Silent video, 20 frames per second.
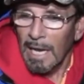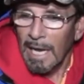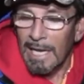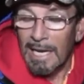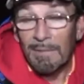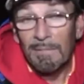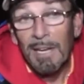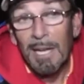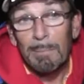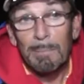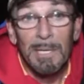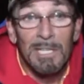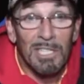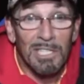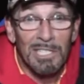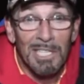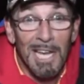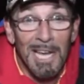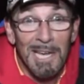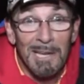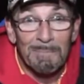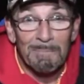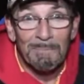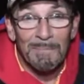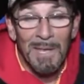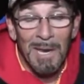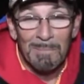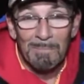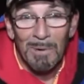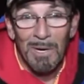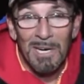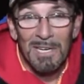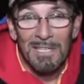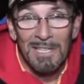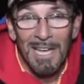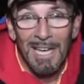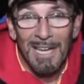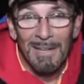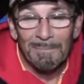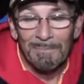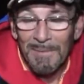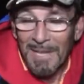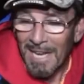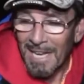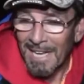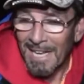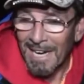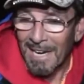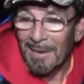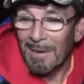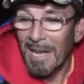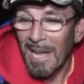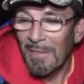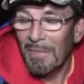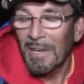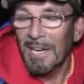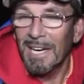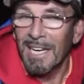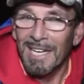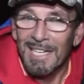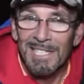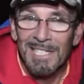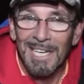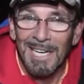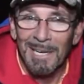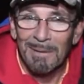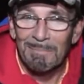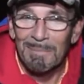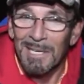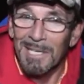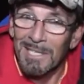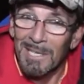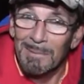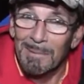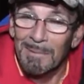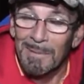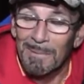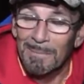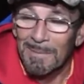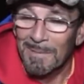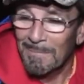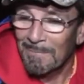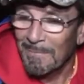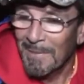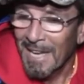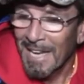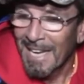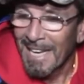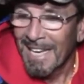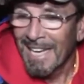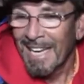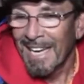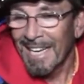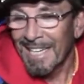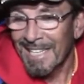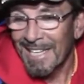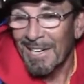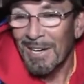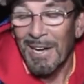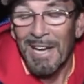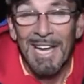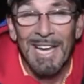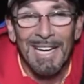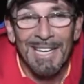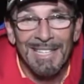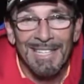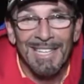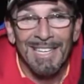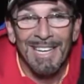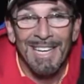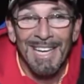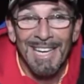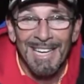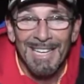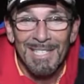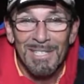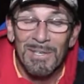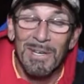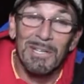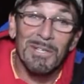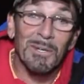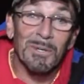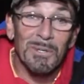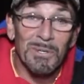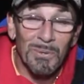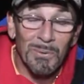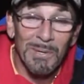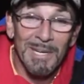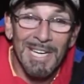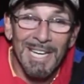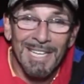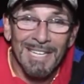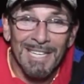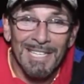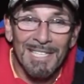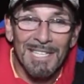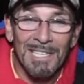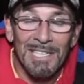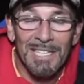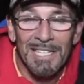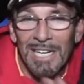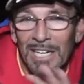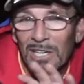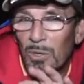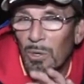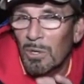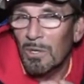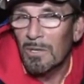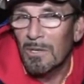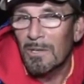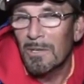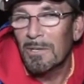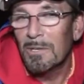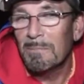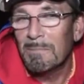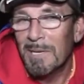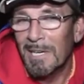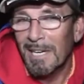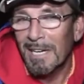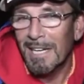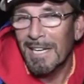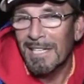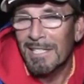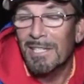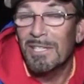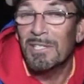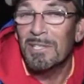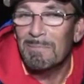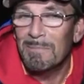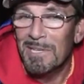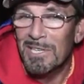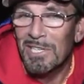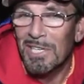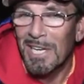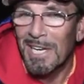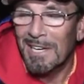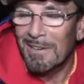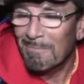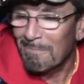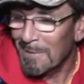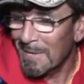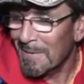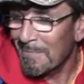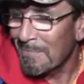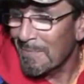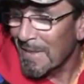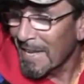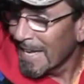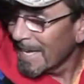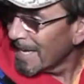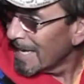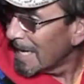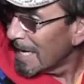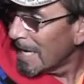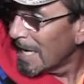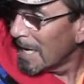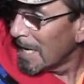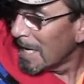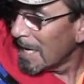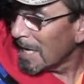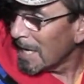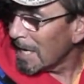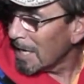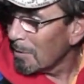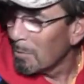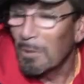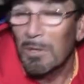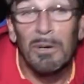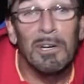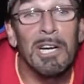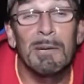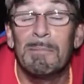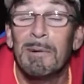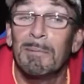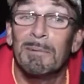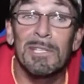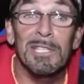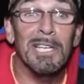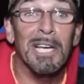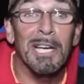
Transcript: And I've got a piece of tape. I'll mark that. I, uh, I think I got a second piece, I'm hoping. And then I'll add the 8, so I'll know 28 inches. And then I'll go a little bit less just to be safe. But uh, we're going to come up with